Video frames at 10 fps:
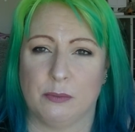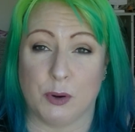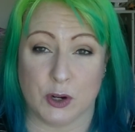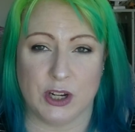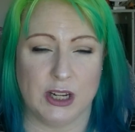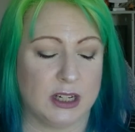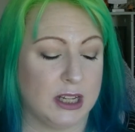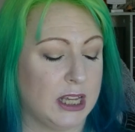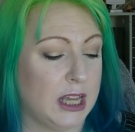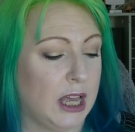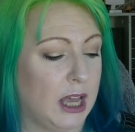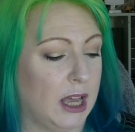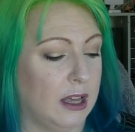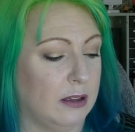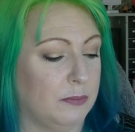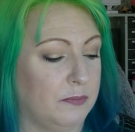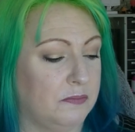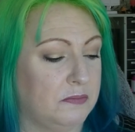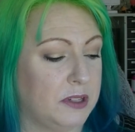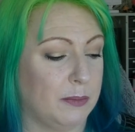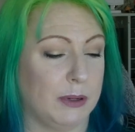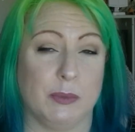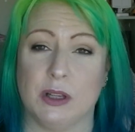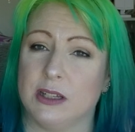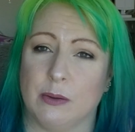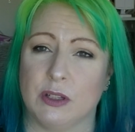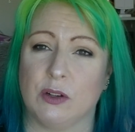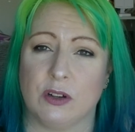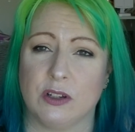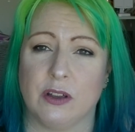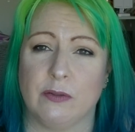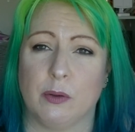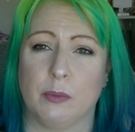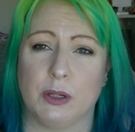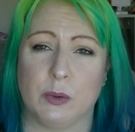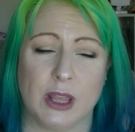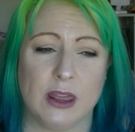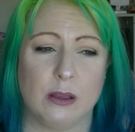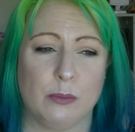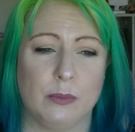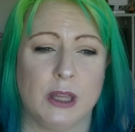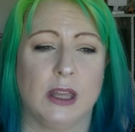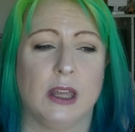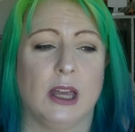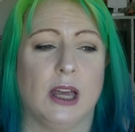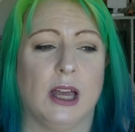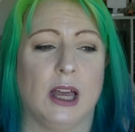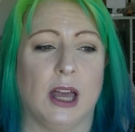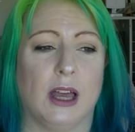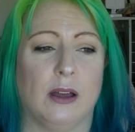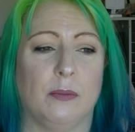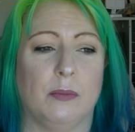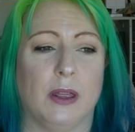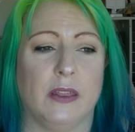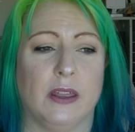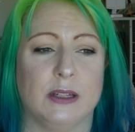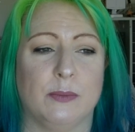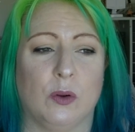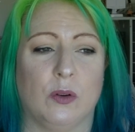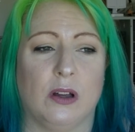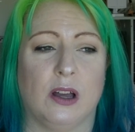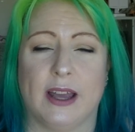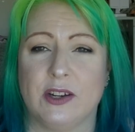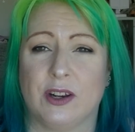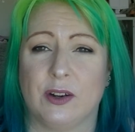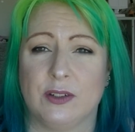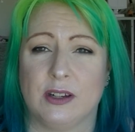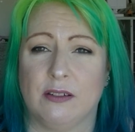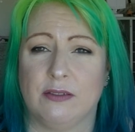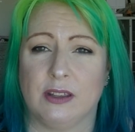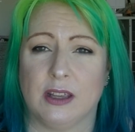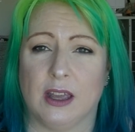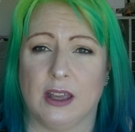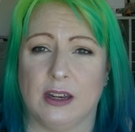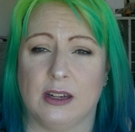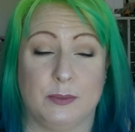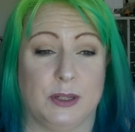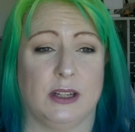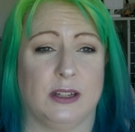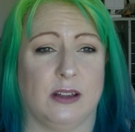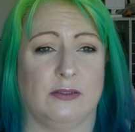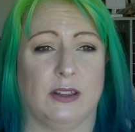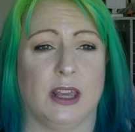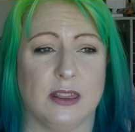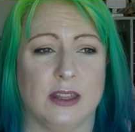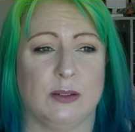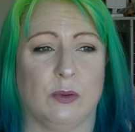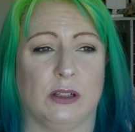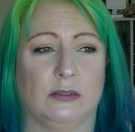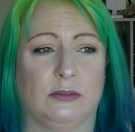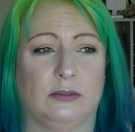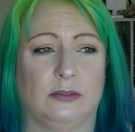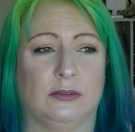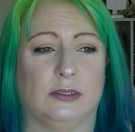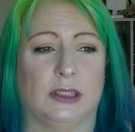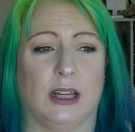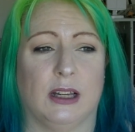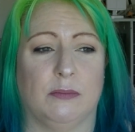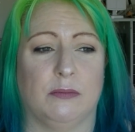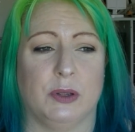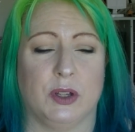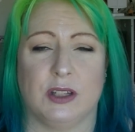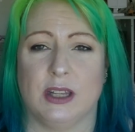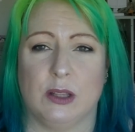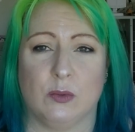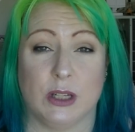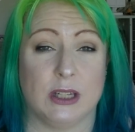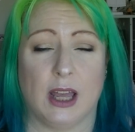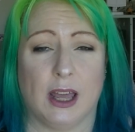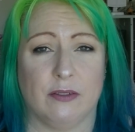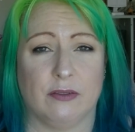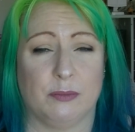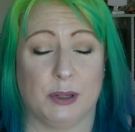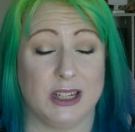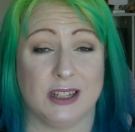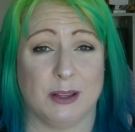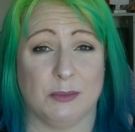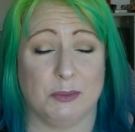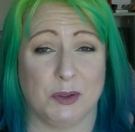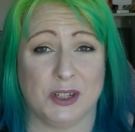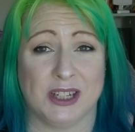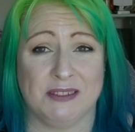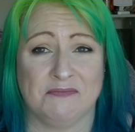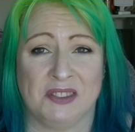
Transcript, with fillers: project, um, simply because there was a crossover between them. Um, there's more eyeshadow stuff and lipstick stuff in this one, um, because they're the ones that have place names mostly.